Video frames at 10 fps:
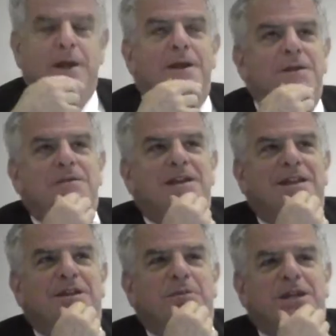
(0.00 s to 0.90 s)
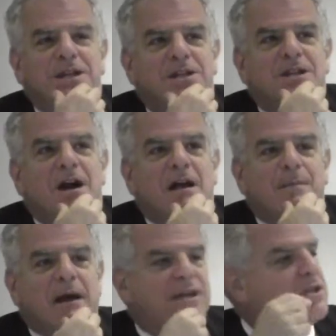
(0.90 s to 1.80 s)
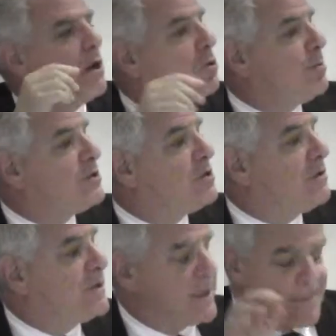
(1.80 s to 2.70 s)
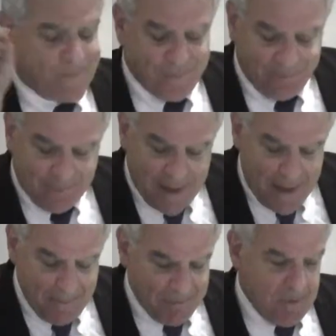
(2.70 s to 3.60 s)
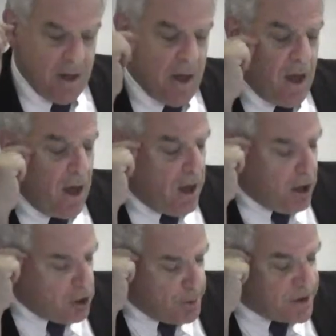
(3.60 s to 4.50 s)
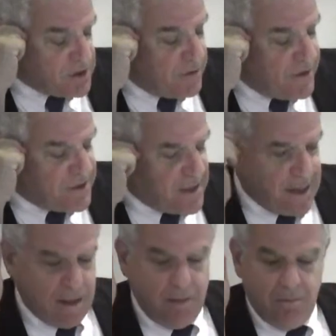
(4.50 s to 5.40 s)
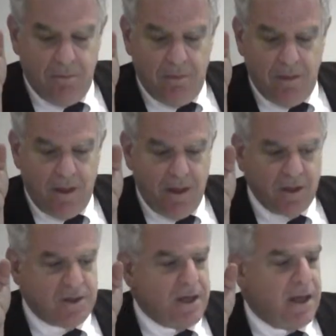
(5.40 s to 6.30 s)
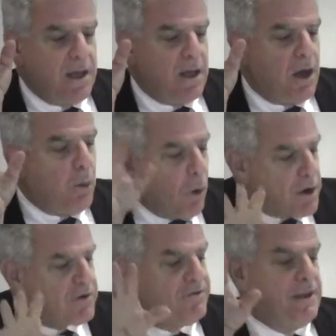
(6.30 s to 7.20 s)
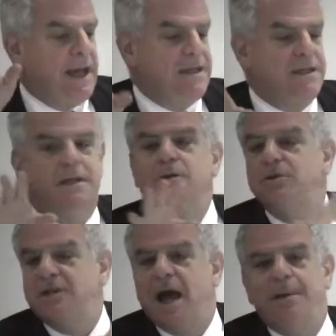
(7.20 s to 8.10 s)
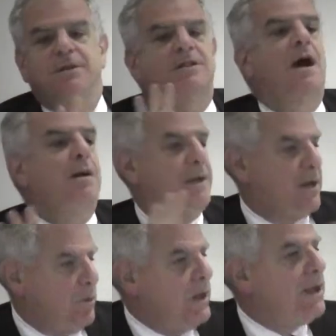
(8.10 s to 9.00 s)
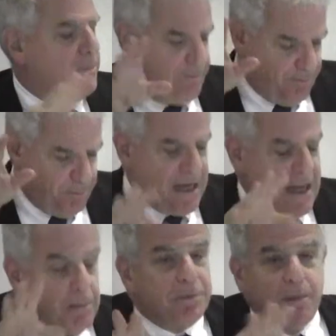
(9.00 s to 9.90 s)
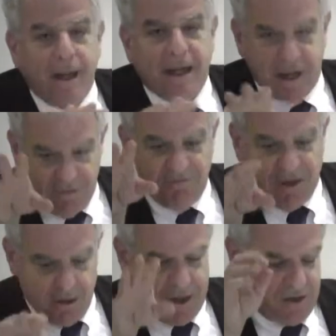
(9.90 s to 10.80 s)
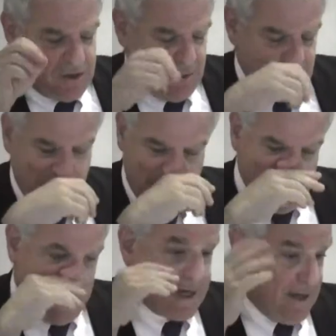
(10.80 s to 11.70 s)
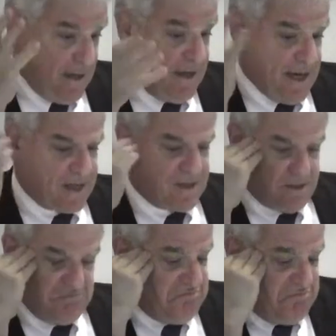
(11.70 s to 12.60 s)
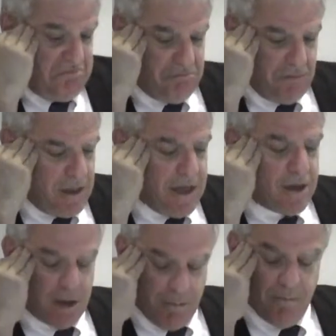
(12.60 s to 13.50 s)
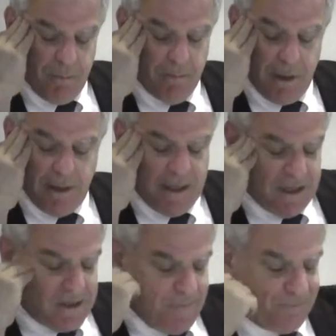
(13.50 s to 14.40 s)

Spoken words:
other thing that we didn't talk about is on-orbit servicing, okay? On-orbit servicing is a wonderful idea whose time has come, and it will be implemented very soon, like in the next year at least,